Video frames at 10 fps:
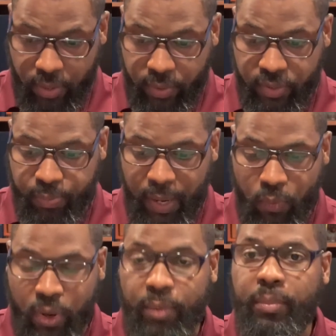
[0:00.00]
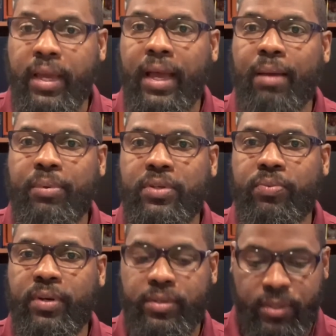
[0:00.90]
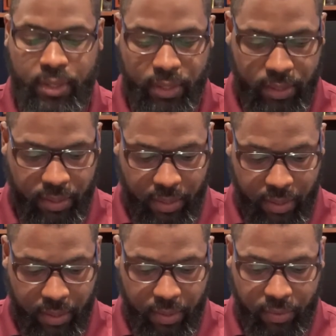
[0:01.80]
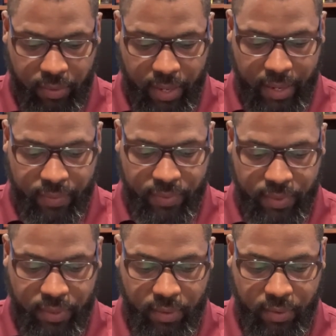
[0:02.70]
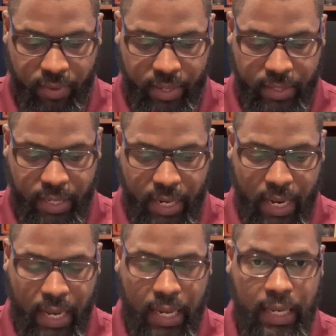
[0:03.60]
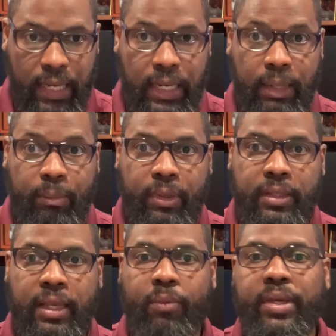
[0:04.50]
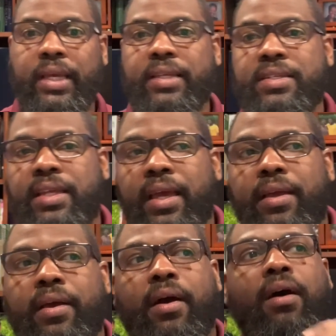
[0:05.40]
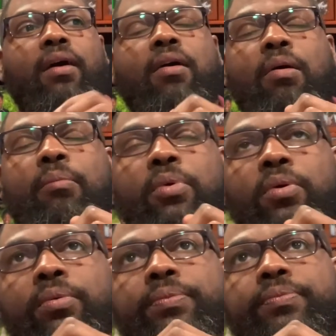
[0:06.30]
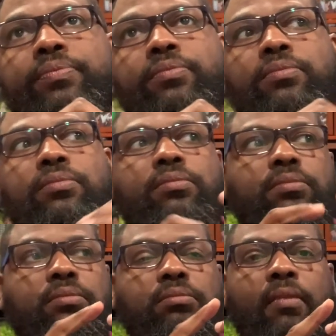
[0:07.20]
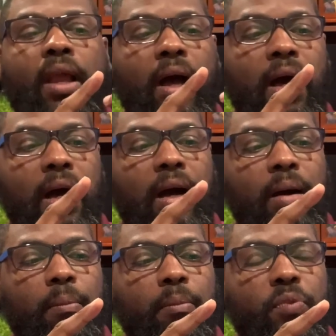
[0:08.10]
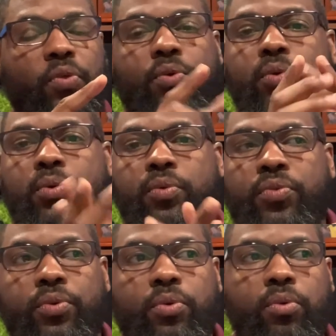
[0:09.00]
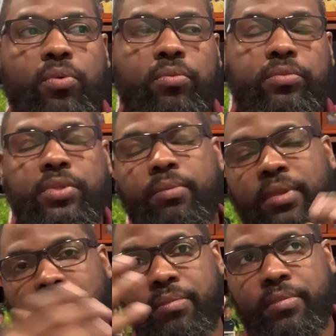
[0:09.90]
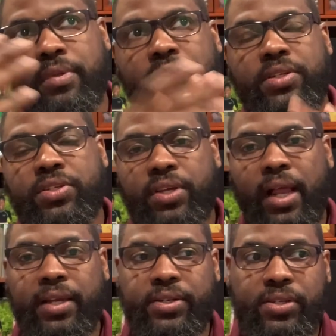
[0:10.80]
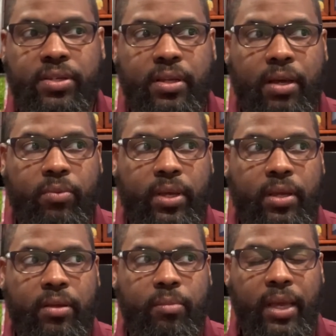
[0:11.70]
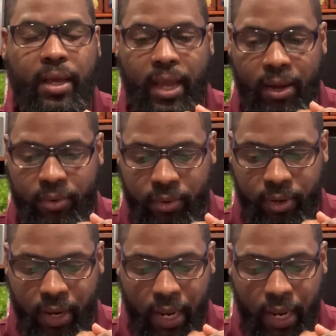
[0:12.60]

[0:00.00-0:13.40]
despite what may happen to us in, in, in our lives, right? Um, that we can stay humble um, through through some of the, the, challenges that we may encounter.